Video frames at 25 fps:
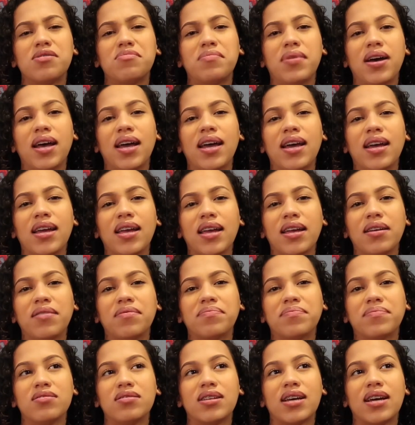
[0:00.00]
my
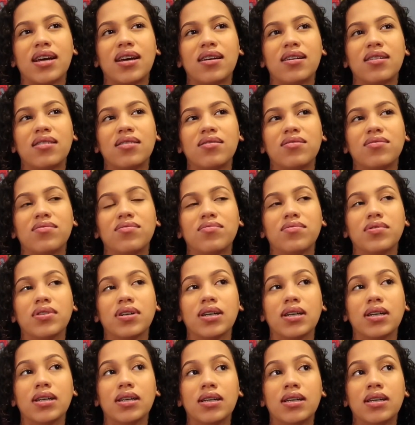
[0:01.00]
dad.
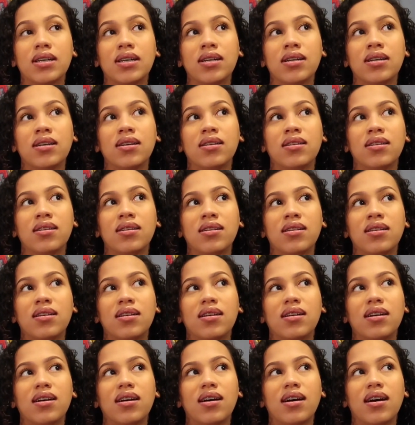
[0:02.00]
Well,
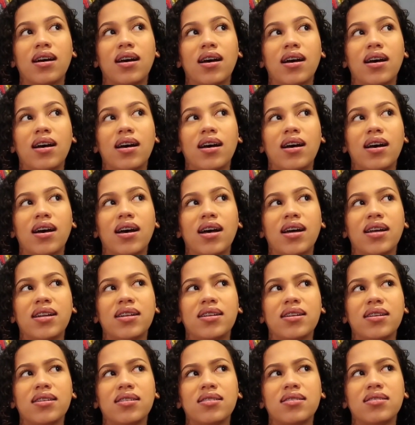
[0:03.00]
I
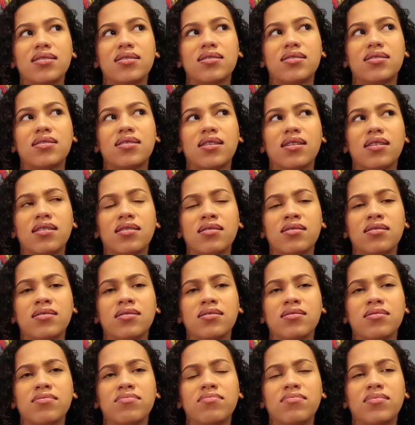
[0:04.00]
didn't tell
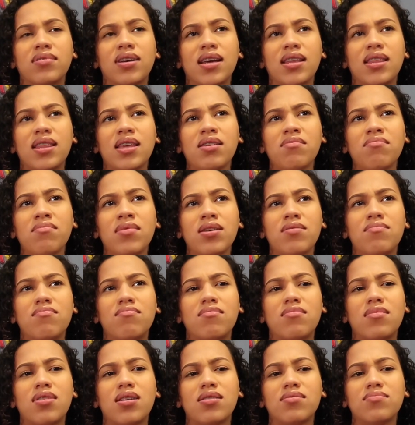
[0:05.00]
him. I think my
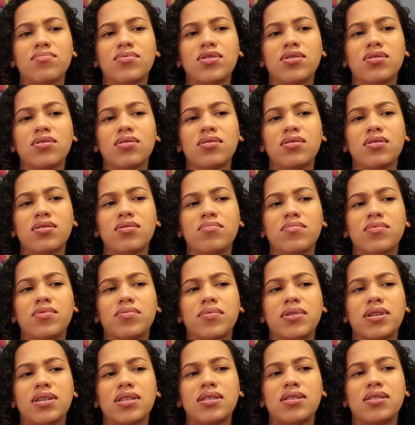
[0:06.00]
mom told him, or
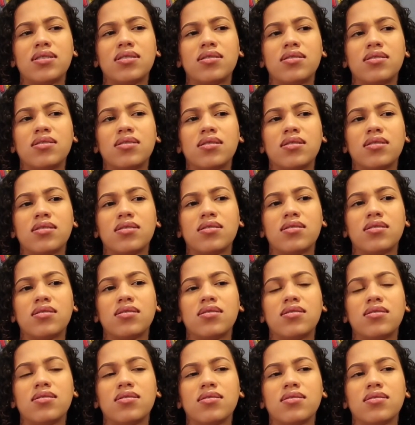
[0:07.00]
my
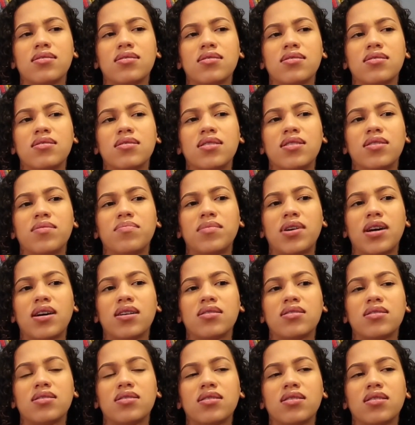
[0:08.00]
sister, I'm
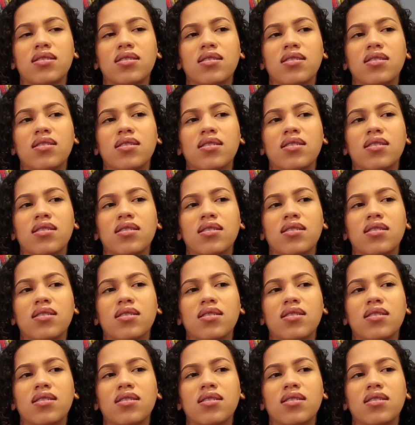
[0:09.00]
not sure.